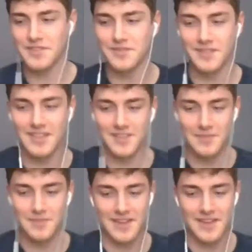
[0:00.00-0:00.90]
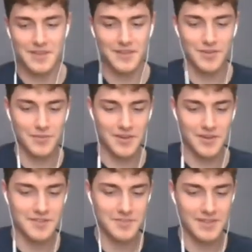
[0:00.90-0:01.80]
with like the pandemic, you don't want to
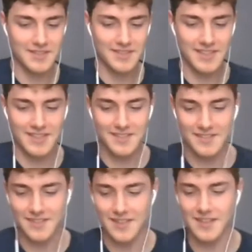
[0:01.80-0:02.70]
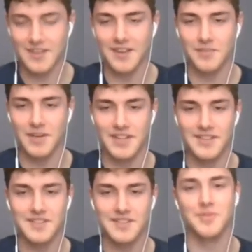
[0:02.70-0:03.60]
spend like a ton of money
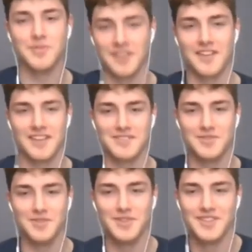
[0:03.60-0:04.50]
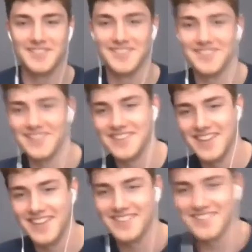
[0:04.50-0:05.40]
to do online school in the yeah, end. for